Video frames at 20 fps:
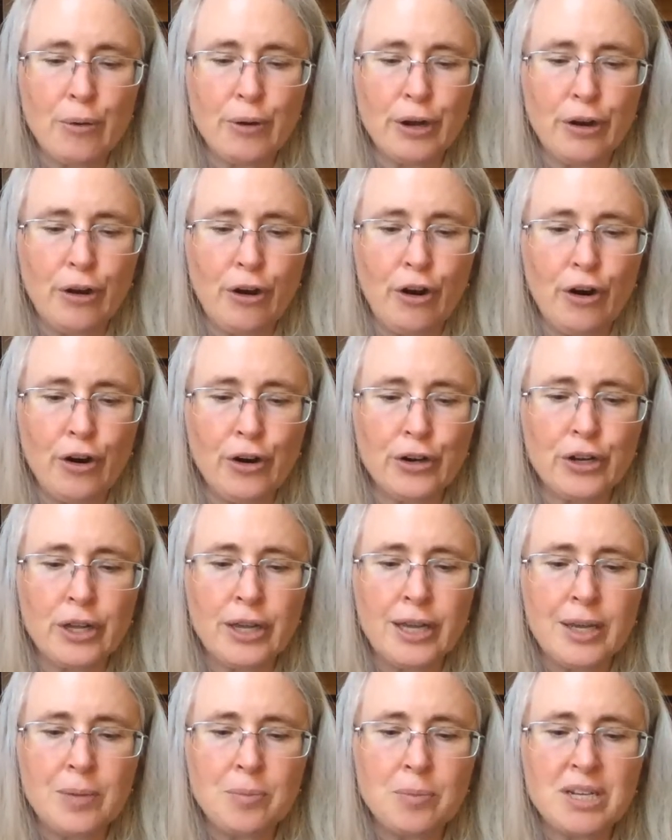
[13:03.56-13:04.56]
and hard,
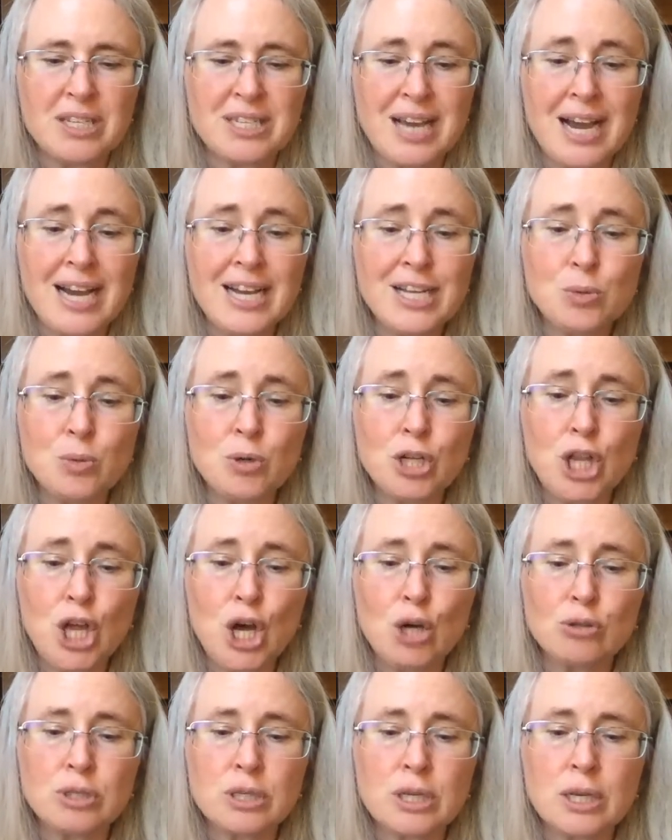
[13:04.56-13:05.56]
but his eyes were
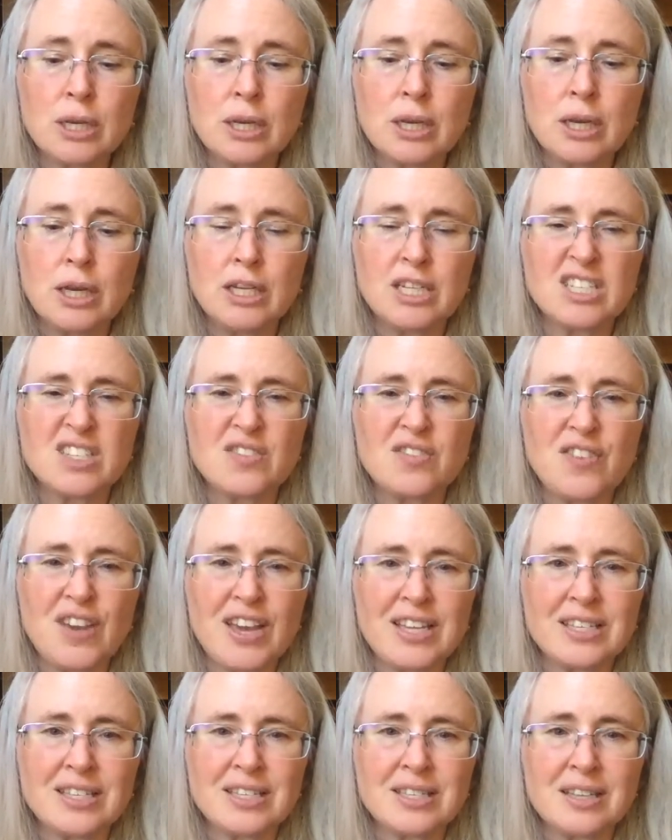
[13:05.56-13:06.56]
closed, and his
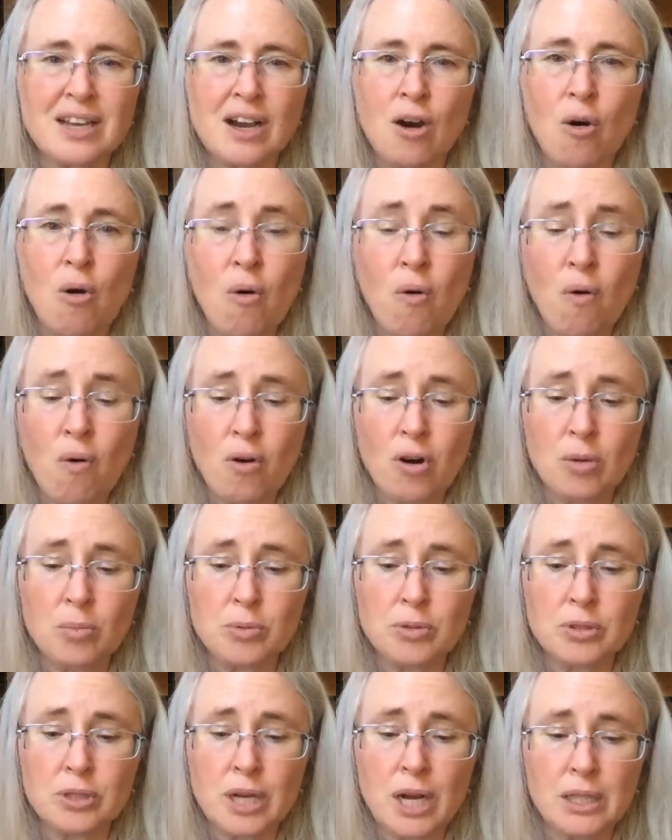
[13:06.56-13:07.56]
face a
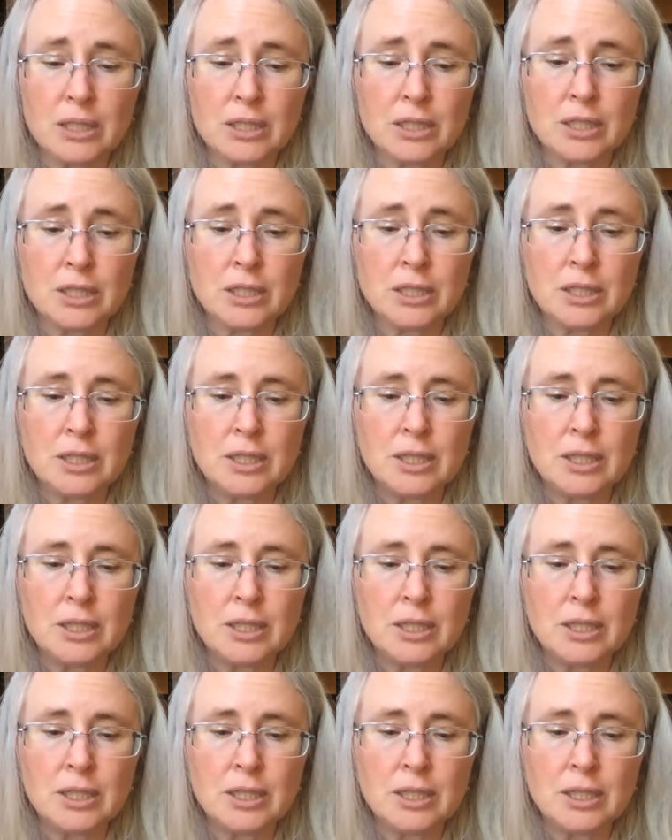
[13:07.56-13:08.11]
horrible color.